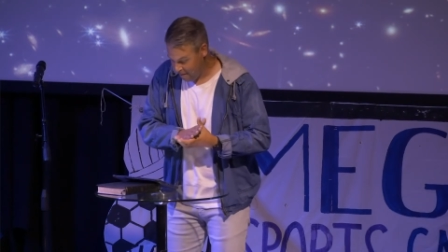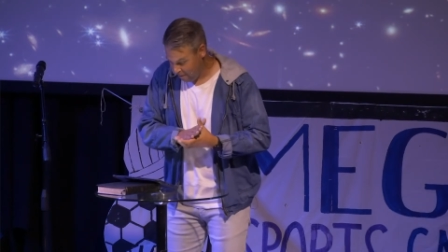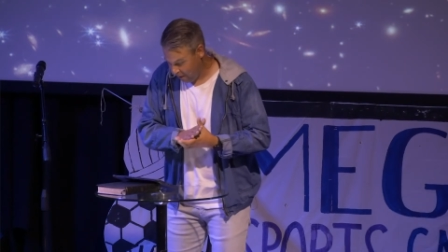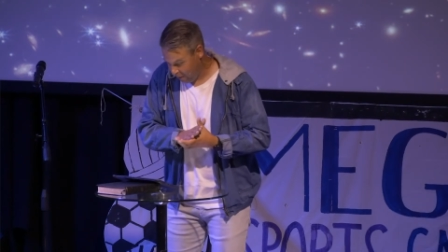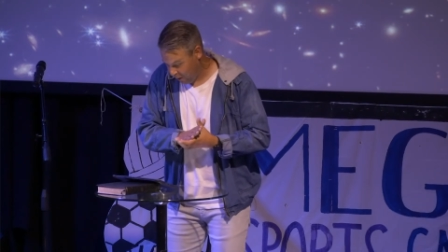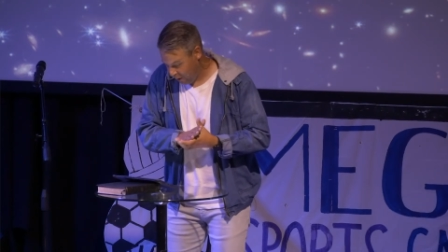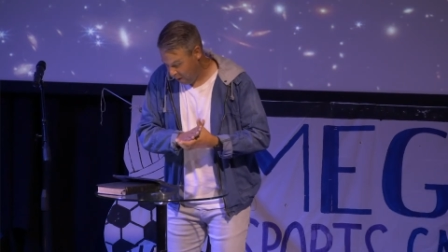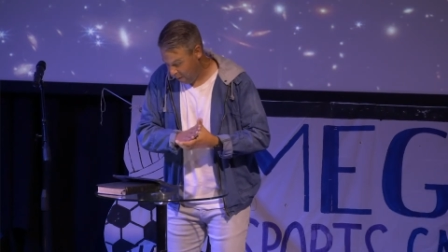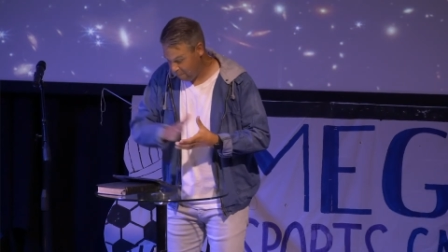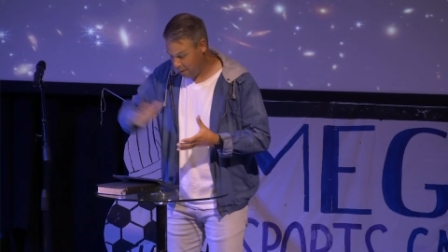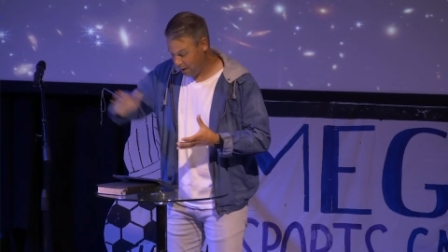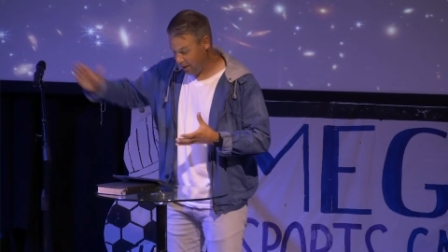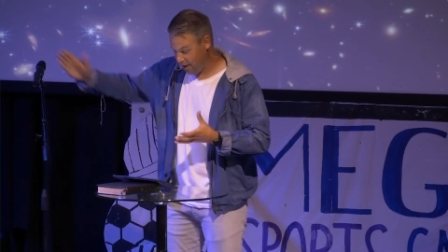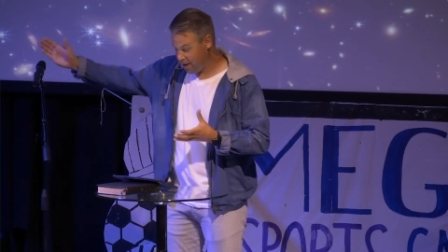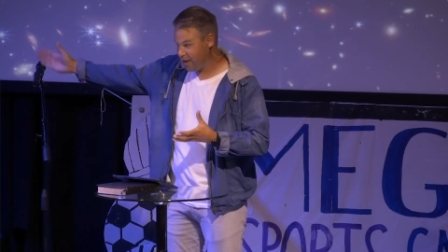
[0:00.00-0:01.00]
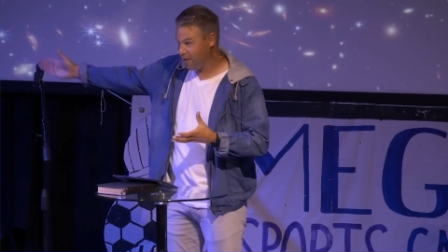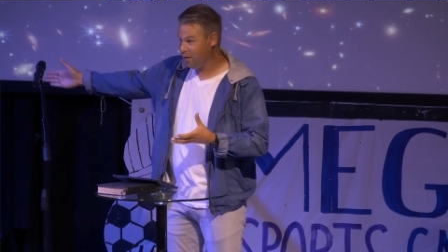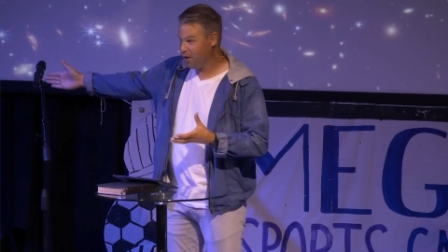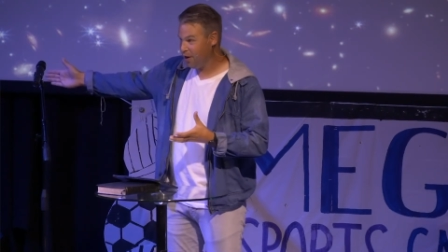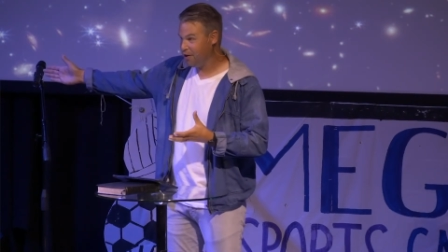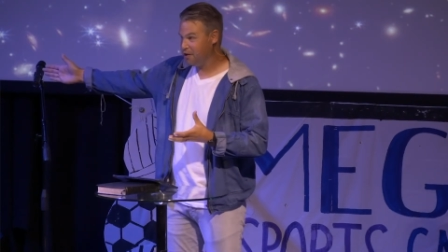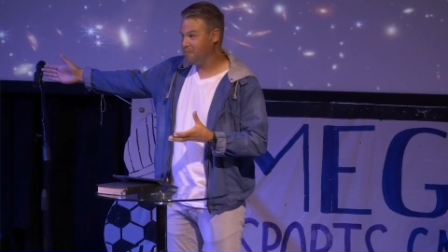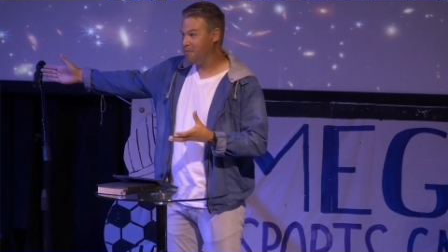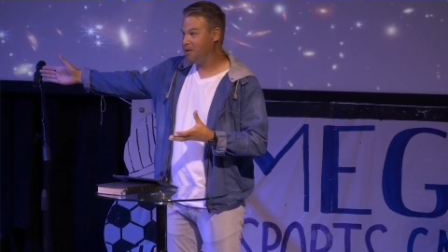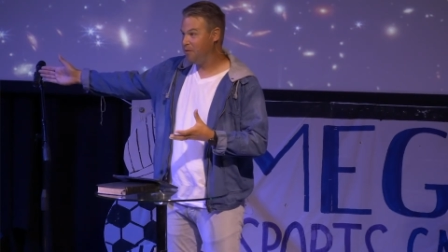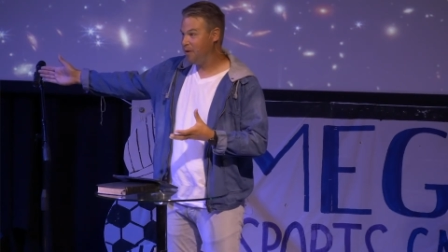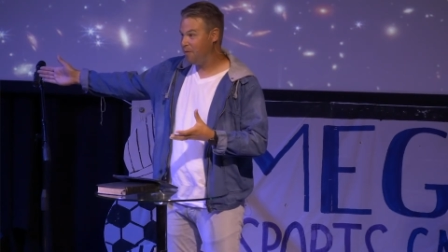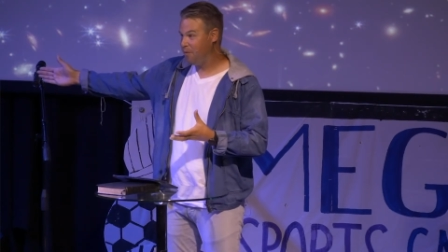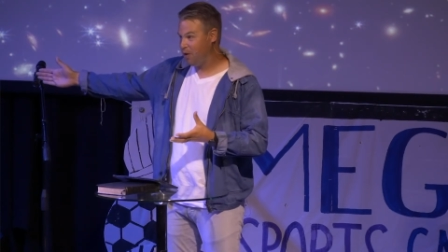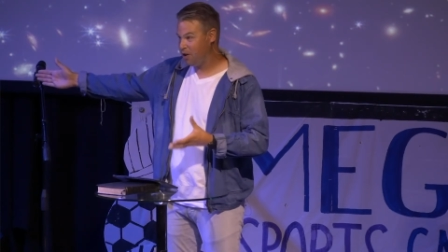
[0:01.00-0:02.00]
that there are billions of years
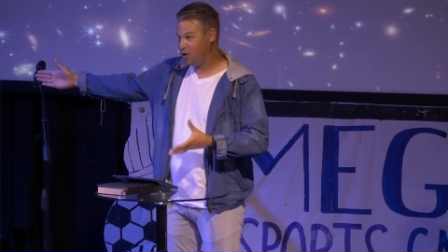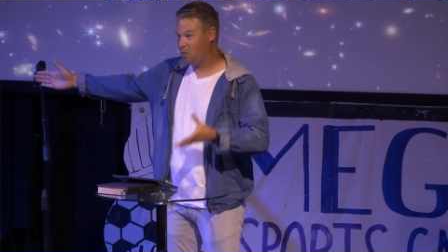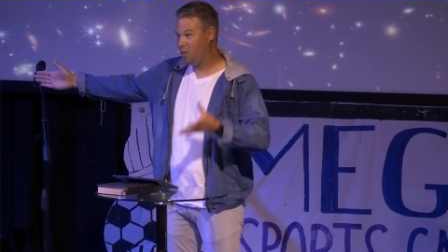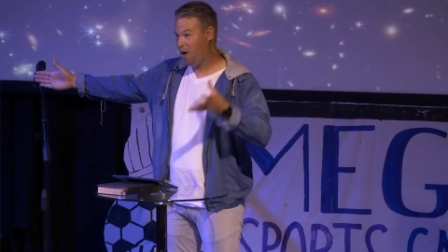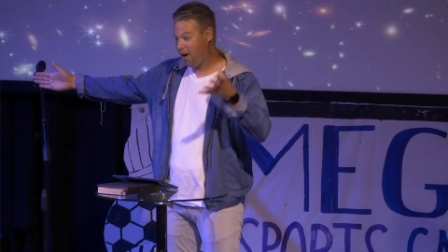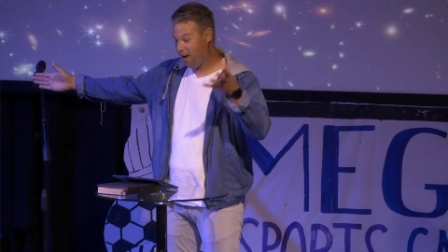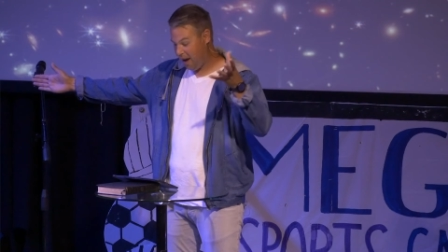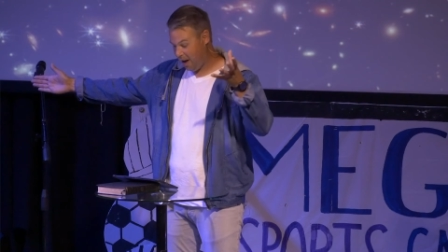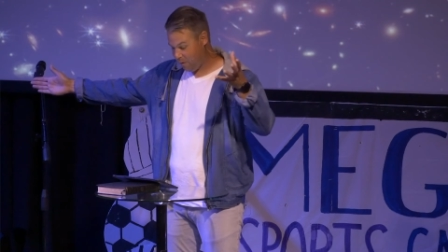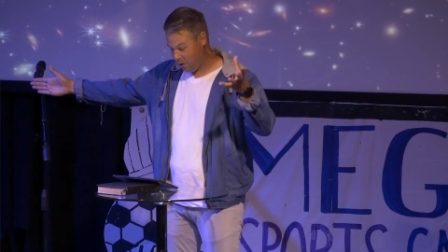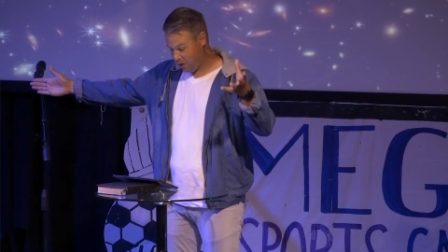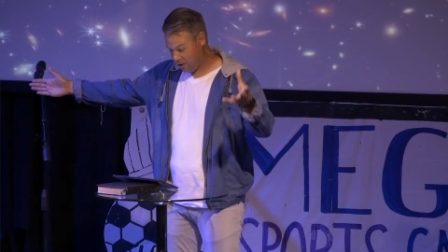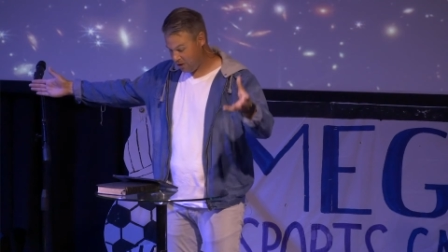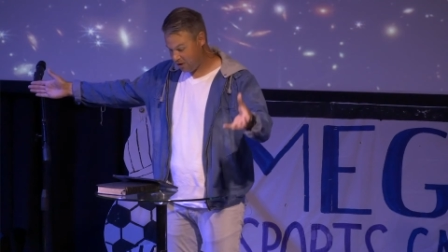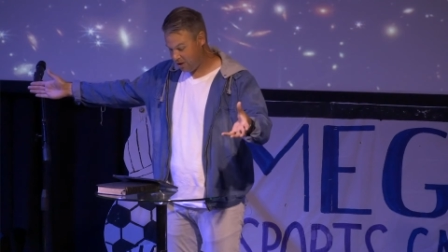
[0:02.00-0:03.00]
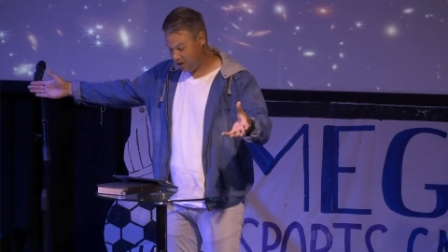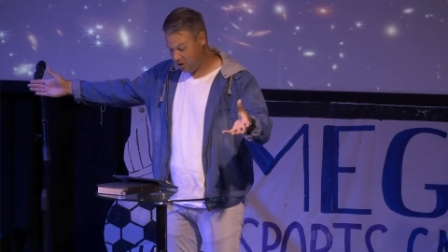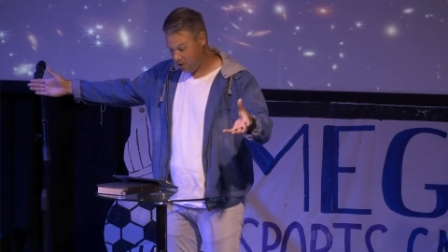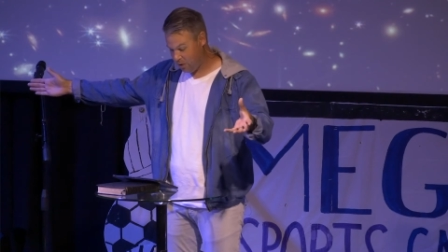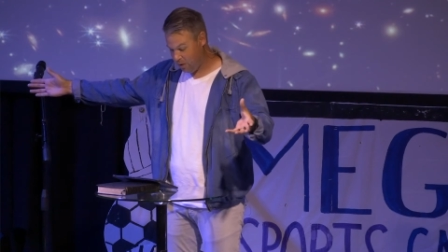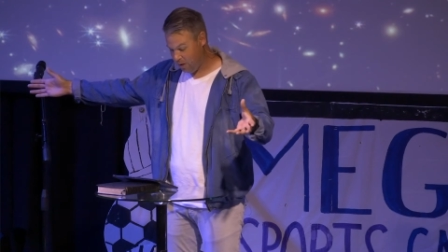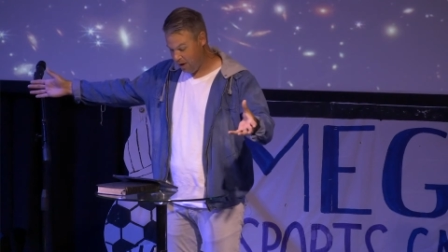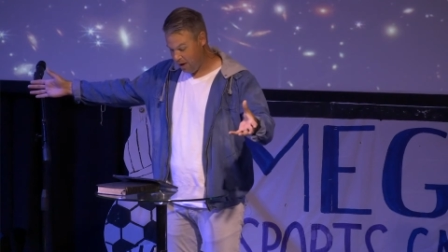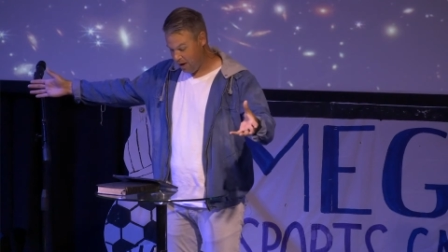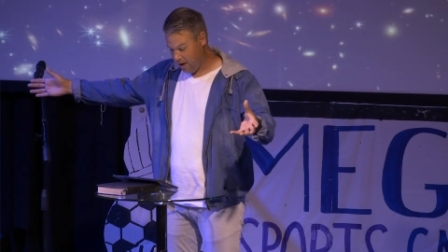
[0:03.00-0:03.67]
between verse 1 and verse 2,